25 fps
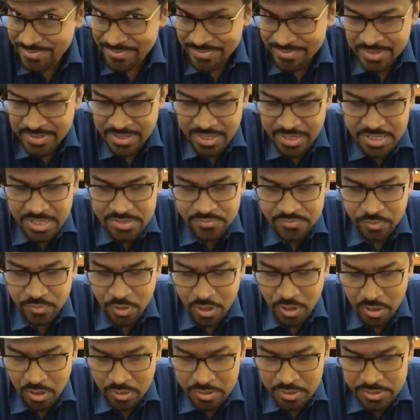It's, for,
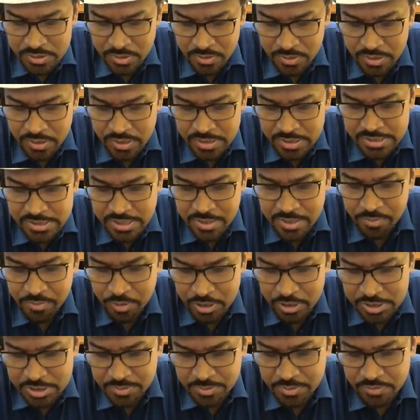it's easily
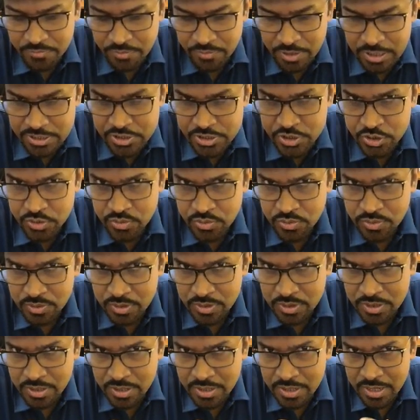possible for us to
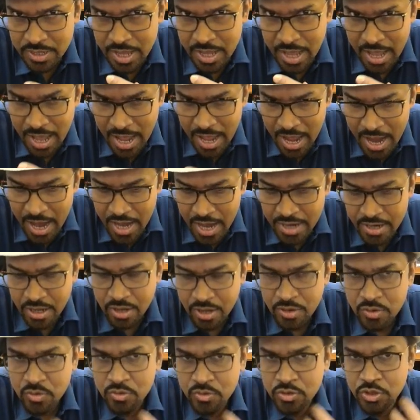add our
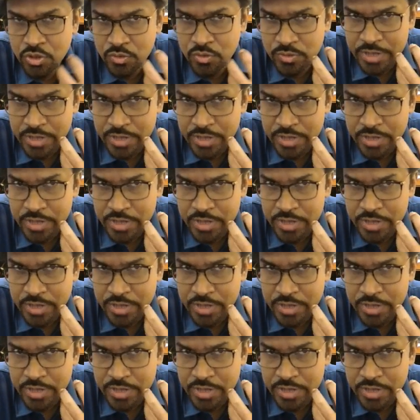own new data